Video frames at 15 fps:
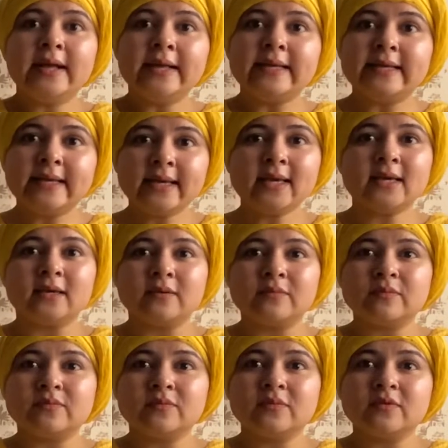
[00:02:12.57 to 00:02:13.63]
He
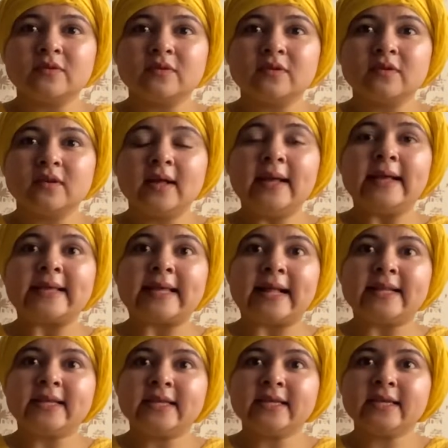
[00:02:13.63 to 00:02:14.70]

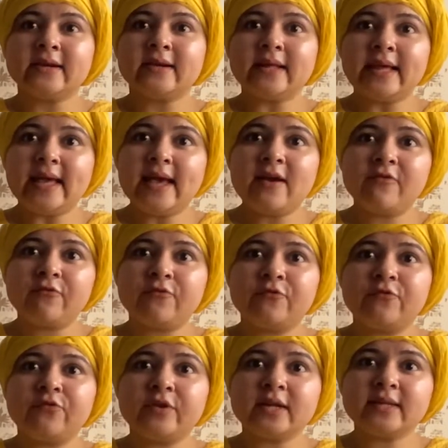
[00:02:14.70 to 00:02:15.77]
can hear
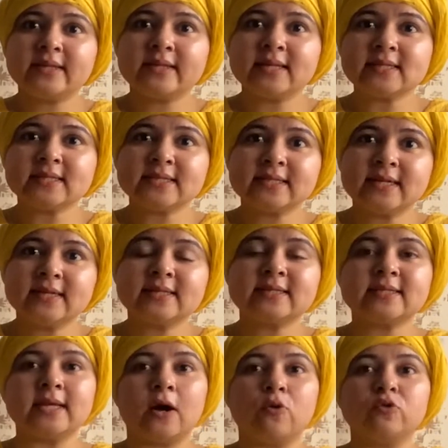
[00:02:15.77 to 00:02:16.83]
every distinct
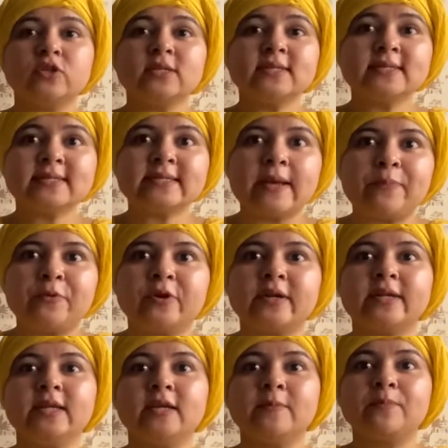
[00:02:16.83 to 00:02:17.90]
sound
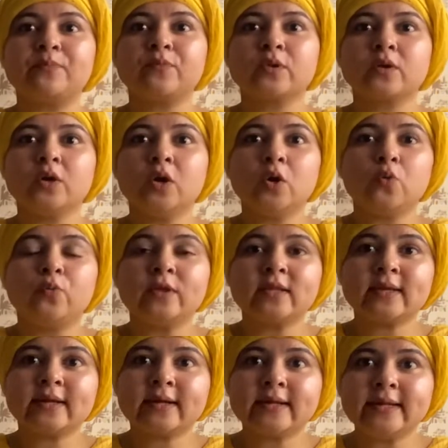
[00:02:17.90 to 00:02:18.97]
separately.
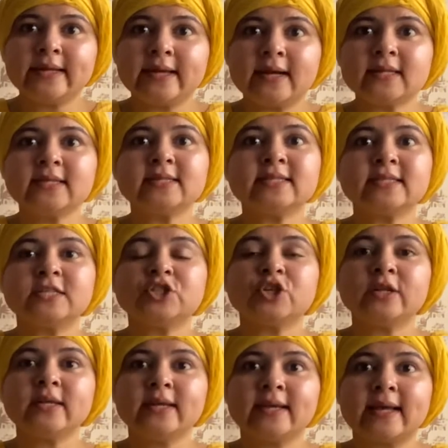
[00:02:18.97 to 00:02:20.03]
With clear
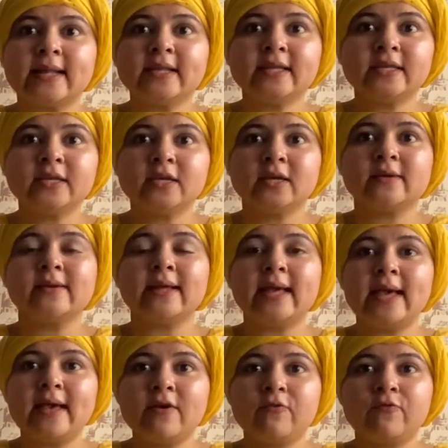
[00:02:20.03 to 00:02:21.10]
distinction, he can hear
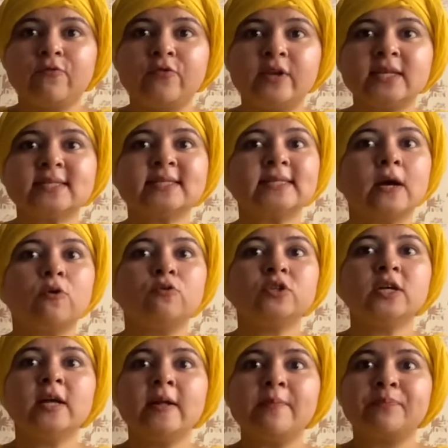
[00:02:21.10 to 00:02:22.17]
every
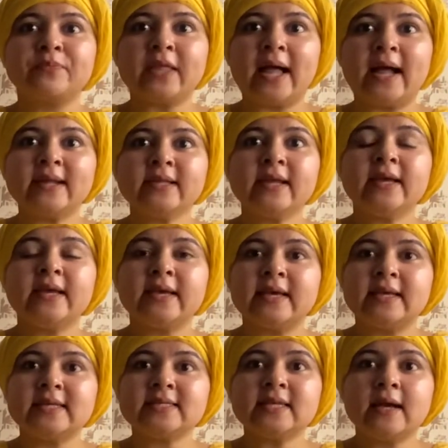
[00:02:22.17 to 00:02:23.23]
sound that
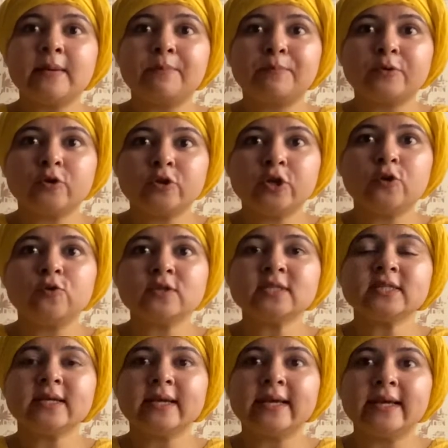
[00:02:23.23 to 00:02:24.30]
is
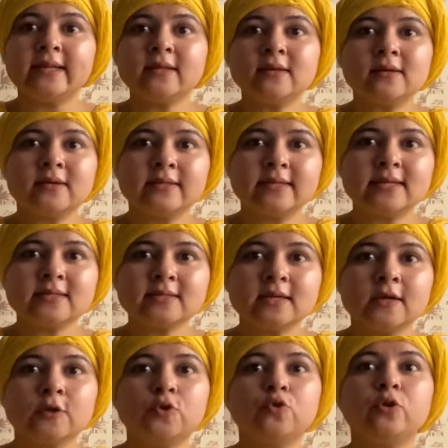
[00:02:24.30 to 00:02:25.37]
produced in
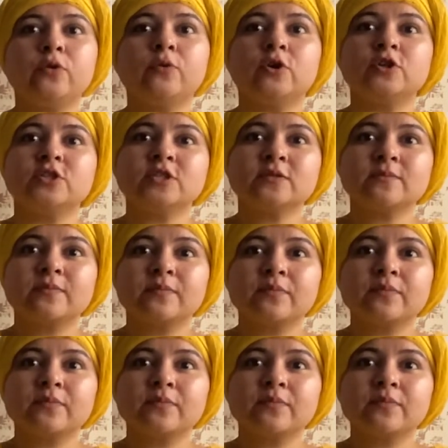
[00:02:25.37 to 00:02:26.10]
this universe.